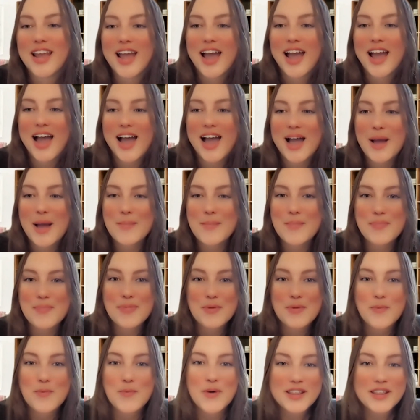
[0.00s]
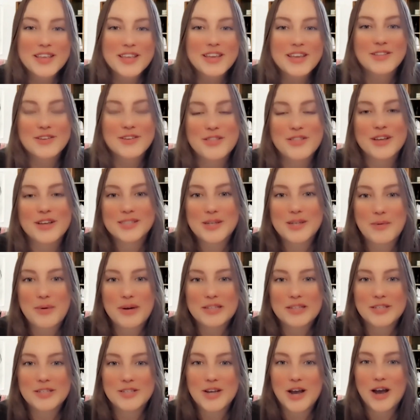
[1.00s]
One of the other things I
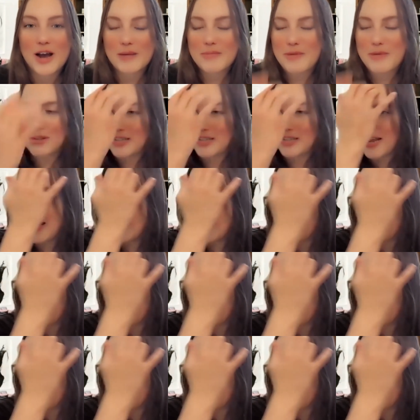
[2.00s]
wanted to talk about today,